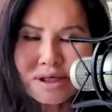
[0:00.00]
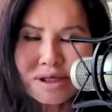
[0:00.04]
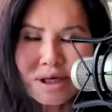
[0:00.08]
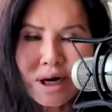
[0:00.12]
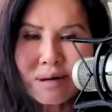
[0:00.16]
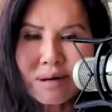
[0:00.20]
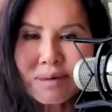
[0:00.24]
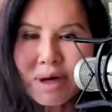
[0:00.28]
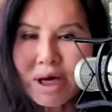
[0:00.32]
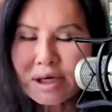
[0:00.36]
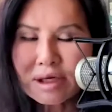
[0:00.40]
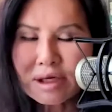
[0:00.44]
And
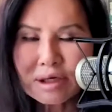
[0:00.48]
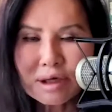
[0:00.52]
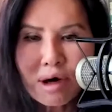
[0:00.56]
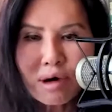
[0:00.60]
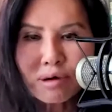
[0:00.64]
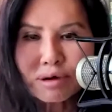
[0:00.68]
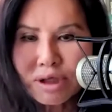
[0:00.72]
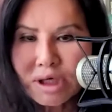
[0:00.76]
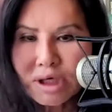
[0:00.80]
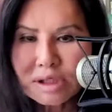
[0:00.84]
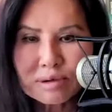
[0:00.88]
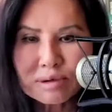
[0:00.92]
I'm like, no,
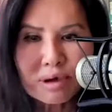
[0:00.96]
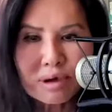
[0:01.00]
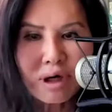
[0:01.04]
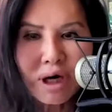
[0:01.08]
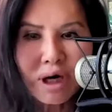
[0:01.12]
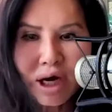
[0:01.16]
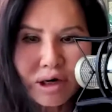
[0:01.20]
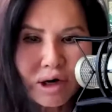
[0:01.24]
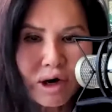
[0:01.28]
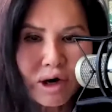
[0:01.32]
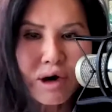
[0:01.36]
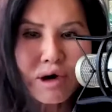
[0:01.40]
things were a
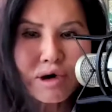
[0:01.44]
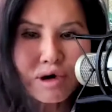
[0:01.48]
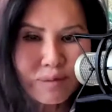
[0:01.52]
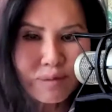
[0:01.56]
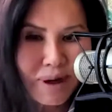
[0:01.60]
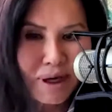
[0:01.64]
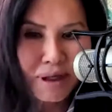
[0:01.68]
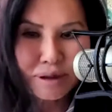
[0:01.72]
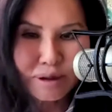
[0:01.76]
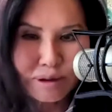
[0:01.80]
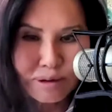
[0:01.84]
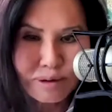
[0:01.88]
lot harder
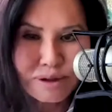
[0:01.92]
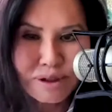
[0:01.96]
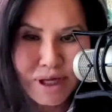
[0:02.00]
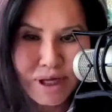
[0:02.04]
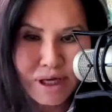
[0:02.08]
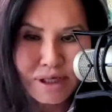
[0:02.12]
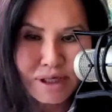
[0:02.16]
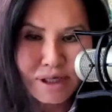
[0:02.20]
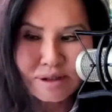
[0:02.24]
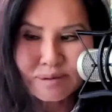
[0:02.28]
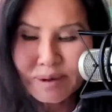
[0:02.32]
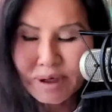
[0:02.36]
back those
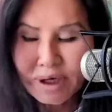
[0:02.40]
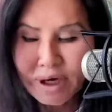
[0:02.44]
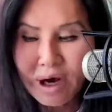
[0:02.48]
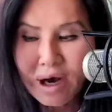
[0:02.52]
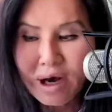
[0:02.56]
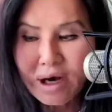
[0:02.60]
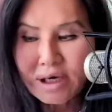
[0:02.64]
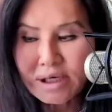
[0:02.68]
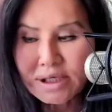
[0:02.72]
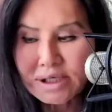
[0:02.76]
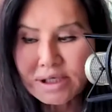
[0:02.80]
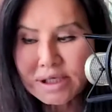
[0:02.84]
days,
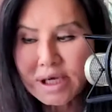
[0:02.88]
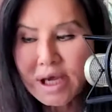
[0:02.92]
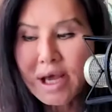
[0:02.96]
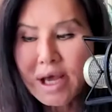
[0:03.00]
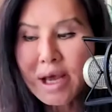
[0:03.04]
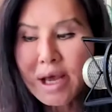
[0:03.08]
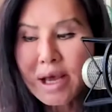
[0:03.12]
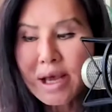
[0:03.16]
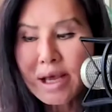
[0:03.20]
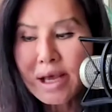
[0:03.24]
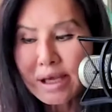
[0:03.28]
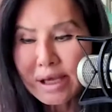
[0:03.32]
because
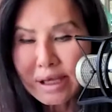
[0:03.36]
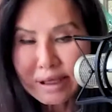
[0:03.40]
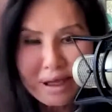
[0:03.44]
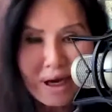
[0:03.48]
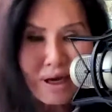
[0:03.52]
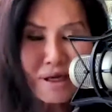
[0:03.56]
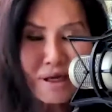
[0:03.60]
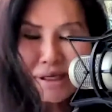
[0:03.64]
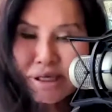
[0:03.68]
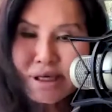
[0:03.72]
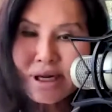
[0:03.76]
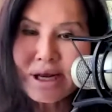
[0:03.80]
in
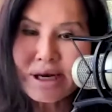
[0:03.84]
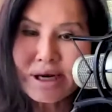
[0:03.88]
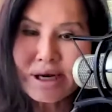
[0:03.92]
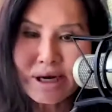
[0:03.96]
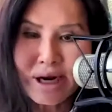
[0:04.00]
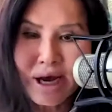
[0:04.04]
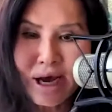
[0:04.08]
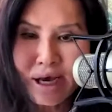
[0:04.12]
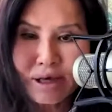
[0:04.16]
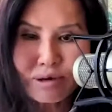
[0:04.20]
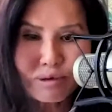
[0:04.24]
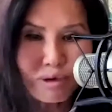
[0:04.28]

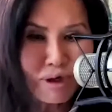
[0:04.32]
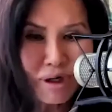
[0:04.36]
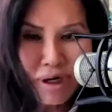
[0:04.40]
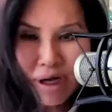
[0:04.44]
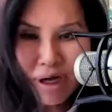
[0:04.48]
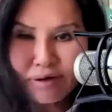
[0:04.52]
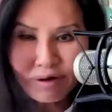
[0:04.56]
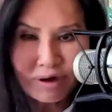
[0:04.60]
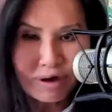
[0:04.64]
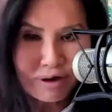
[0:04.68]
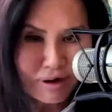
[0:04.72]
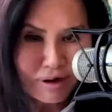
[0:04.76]
1989, we didn't
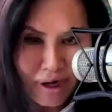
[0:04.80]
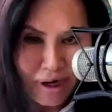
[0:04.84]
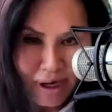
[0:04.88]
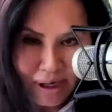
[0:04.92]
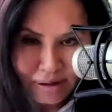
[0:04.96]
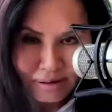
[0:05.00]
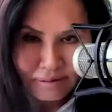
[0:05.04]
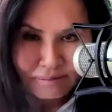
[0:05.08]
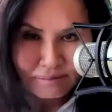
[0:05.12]
have internet.